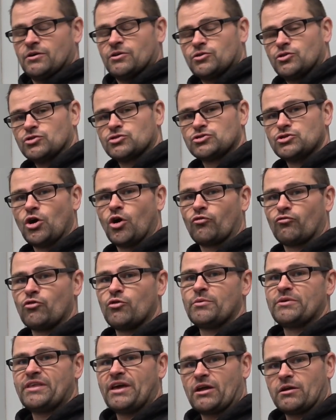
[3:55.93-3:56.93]
There's no
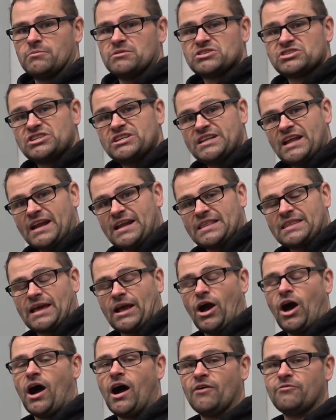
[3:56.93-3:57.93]
room in there to machine
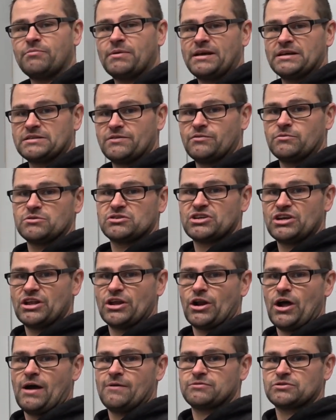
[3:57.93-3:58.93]
anything off, because if you machine
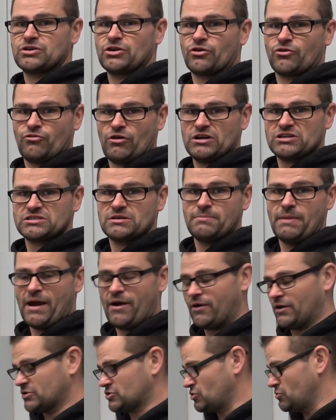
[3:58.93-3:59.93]
it off, it's gonna crush the
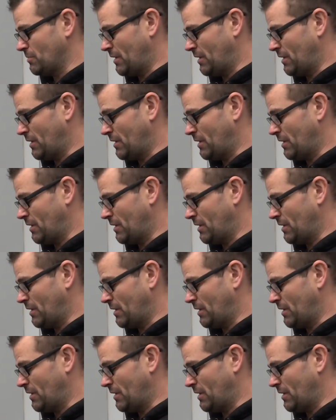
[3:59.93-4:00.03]
bearing too